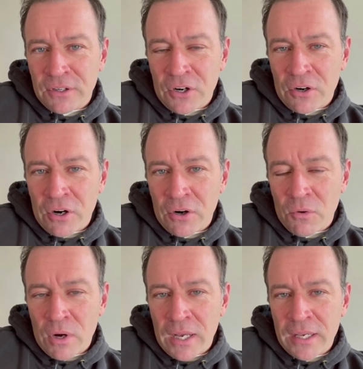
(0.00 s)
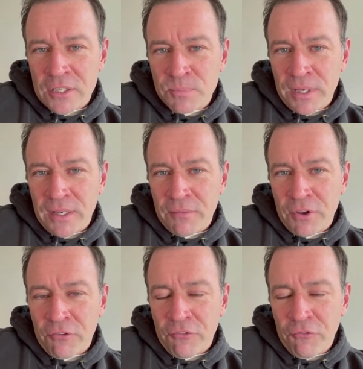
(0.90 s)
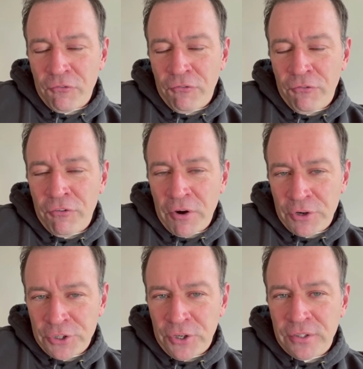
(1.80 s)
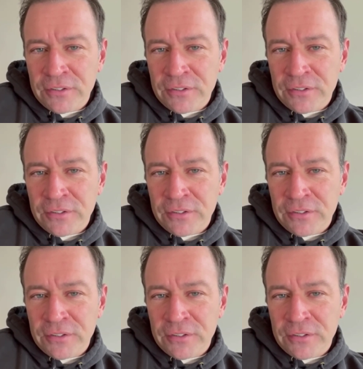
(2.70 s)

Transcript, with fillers: our ROI has been very good.